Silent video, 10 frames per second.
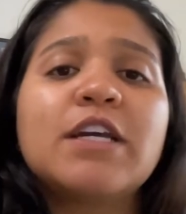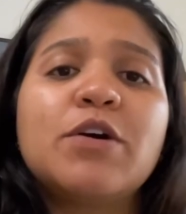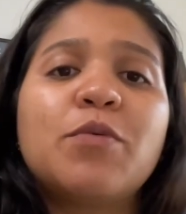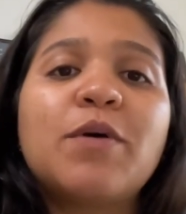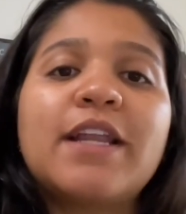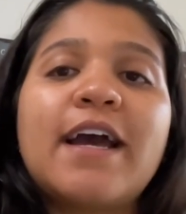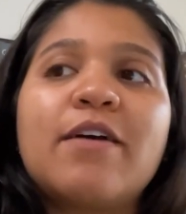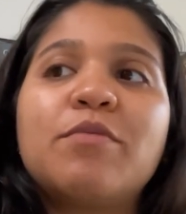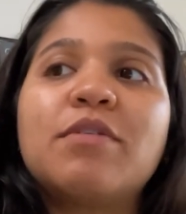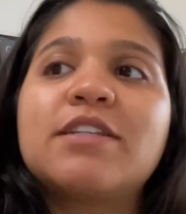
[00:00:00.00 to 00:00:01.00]
What
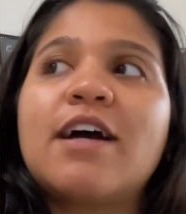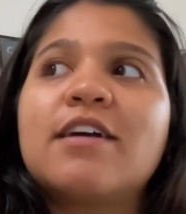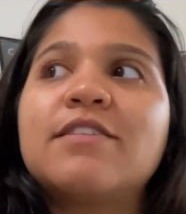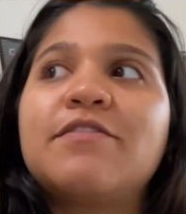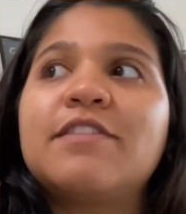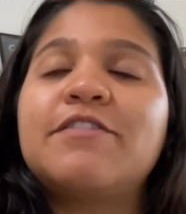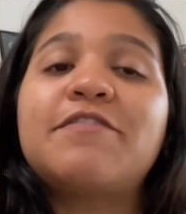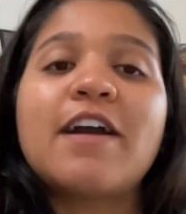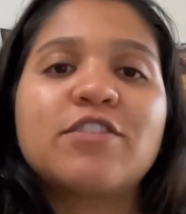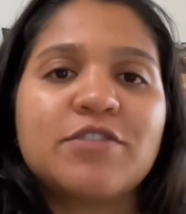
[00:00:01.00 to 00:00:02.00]
are the
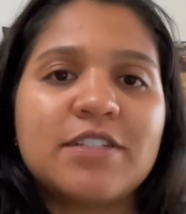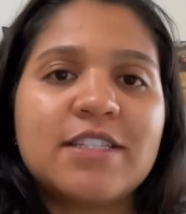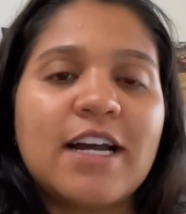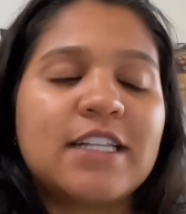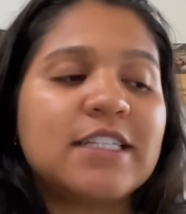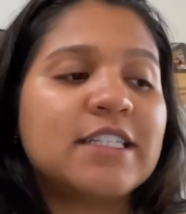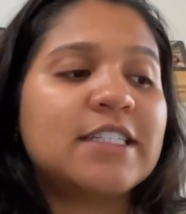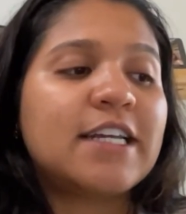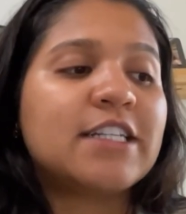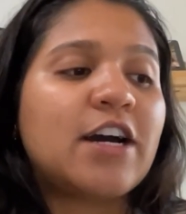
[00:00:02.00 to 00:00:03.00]
factors that
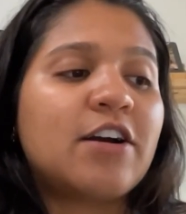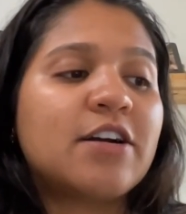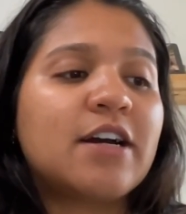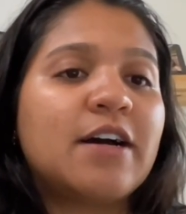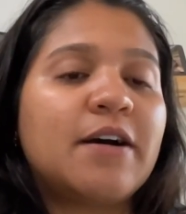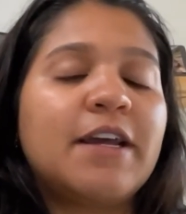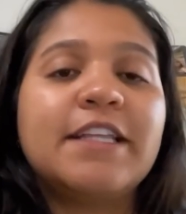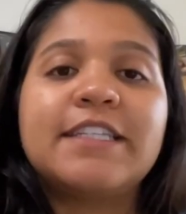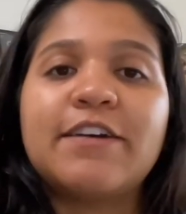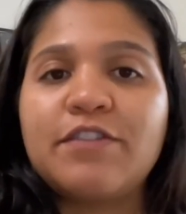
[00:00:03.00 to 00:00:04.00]
are
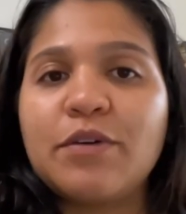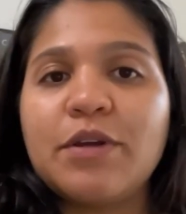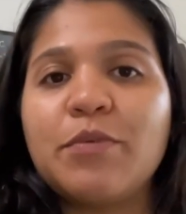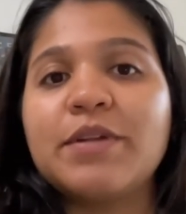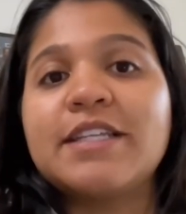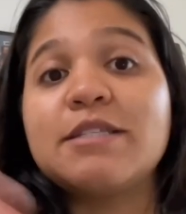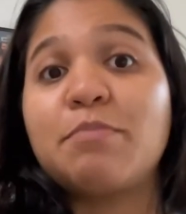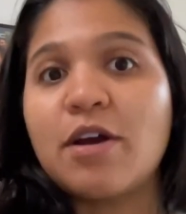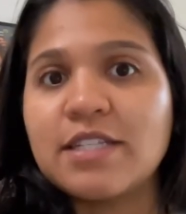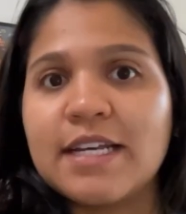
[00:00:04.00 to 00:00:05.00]
interfering with this
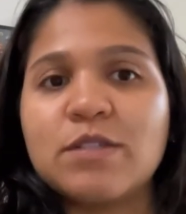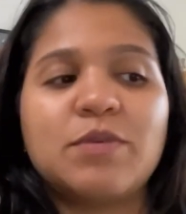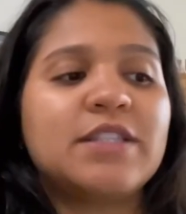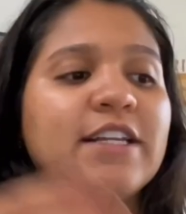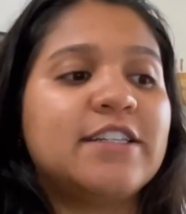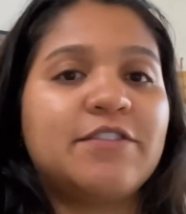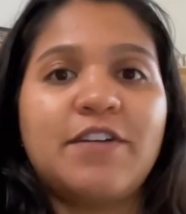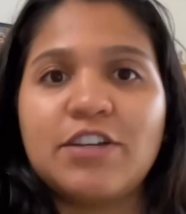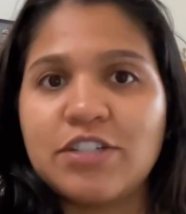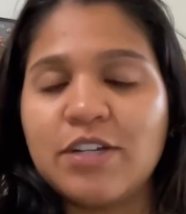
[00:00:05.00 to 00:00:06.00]
process, with the
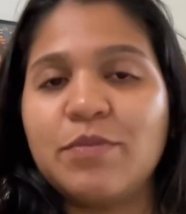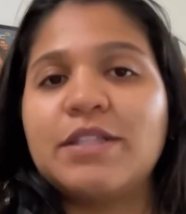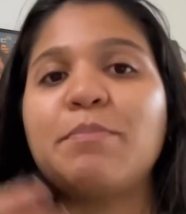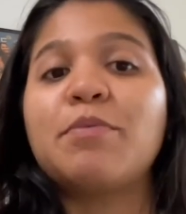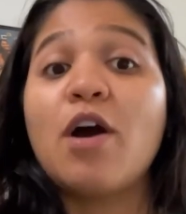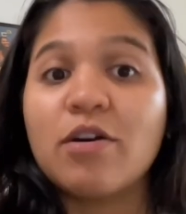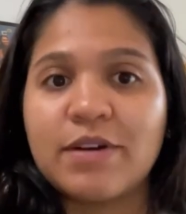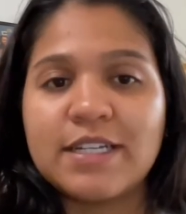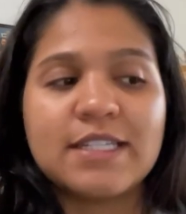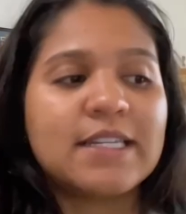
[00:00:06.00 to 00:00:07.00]
intervention, with the
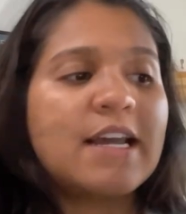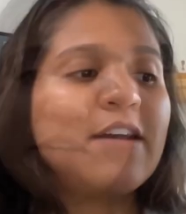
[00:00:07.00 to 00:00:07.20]
progress?